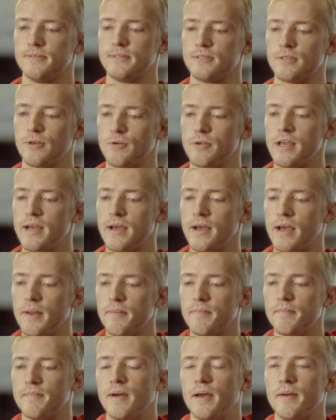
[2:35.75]
So
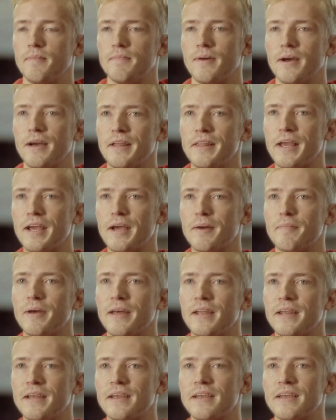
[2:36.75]
yeah, I'm a
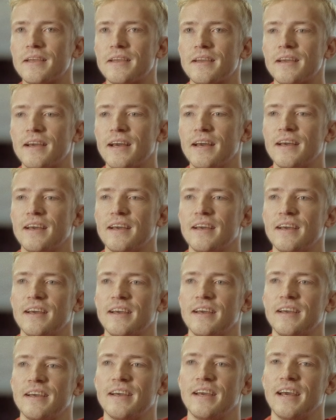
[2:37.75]
diabetic,
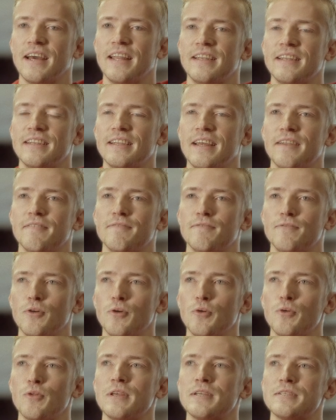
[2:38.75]
and
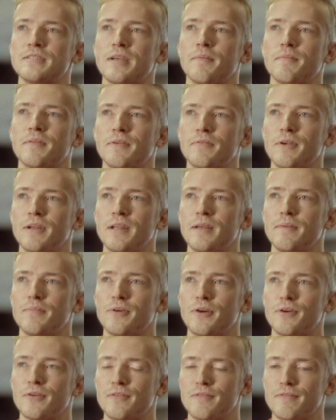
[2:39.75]
food is something really
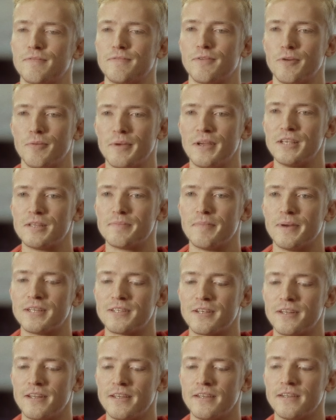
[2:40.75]
important for me
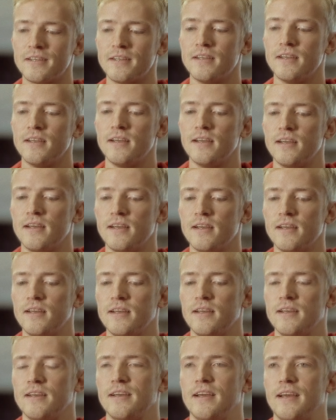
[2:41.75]
especially.
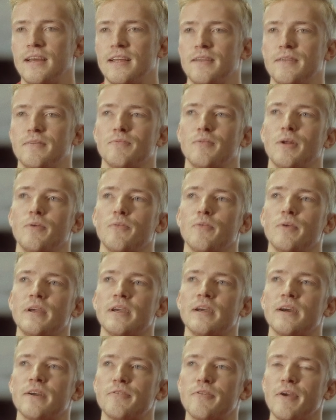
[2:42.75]
And when
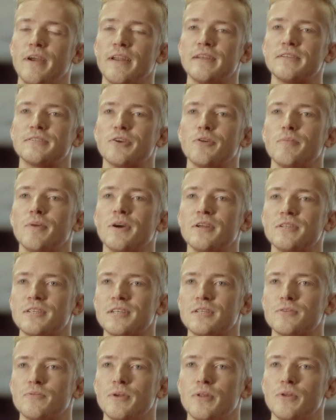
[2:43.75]
we are training so much
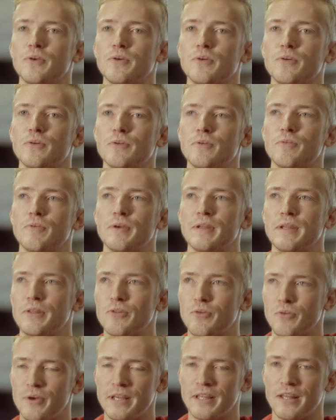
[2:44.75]
as we do, we need
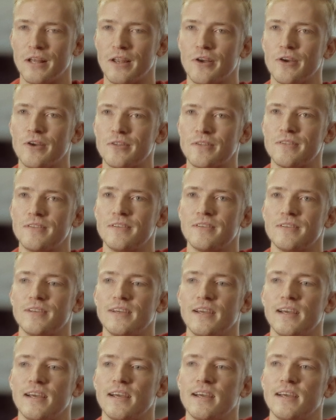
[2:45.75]
to eat a lot.
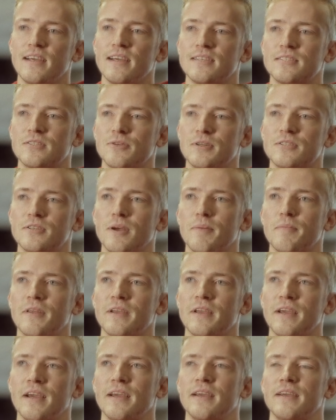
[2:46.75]
So it's
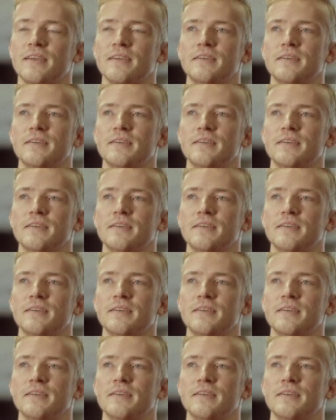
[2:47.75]
something I